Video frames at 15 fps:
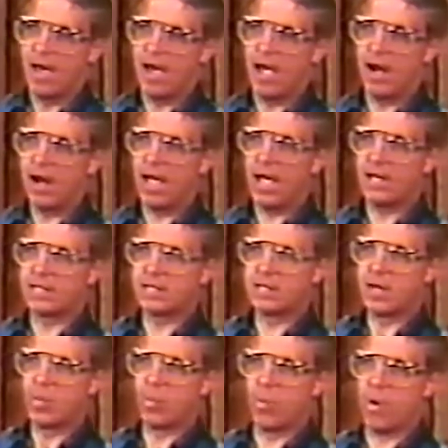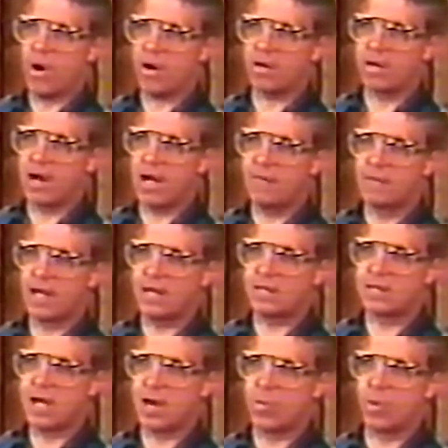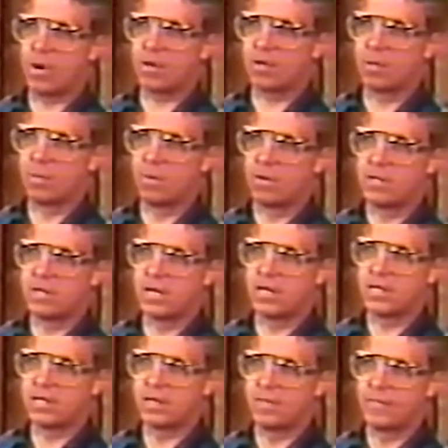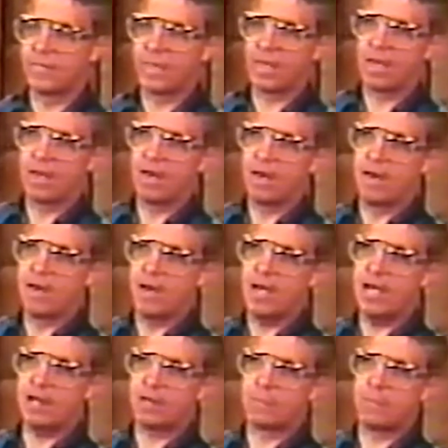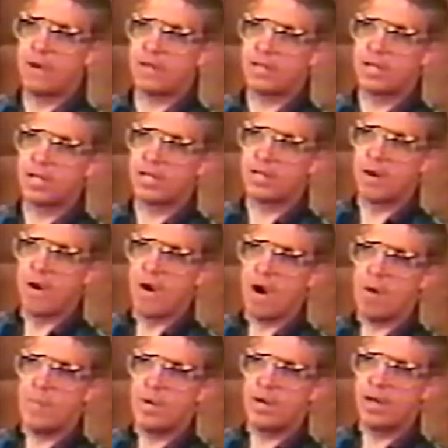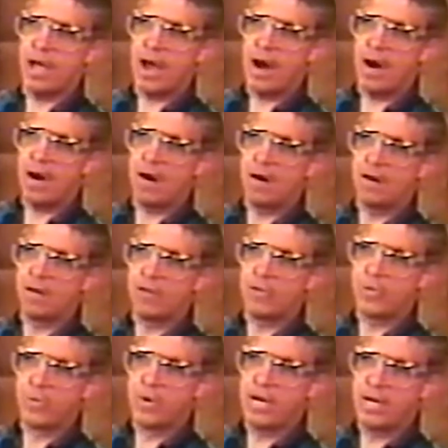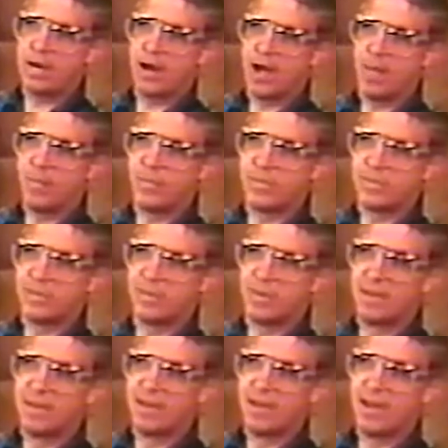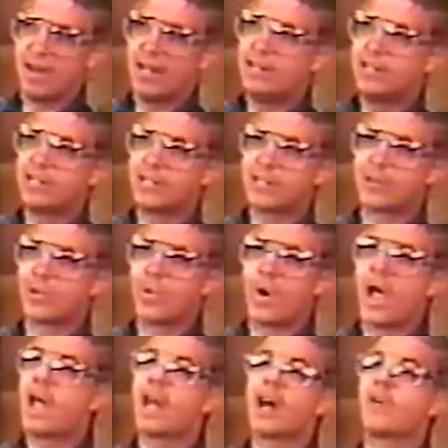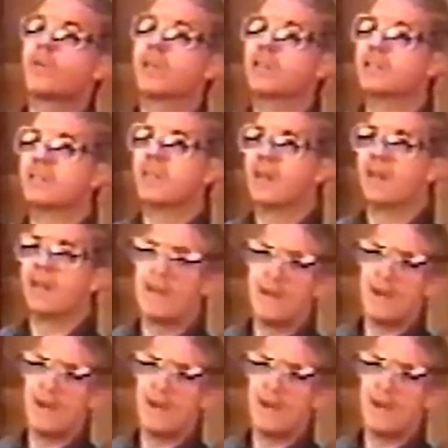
And as they walked down that sidewalk towards us, he thrust his arm in the air 3 times, and he just cried out. He said,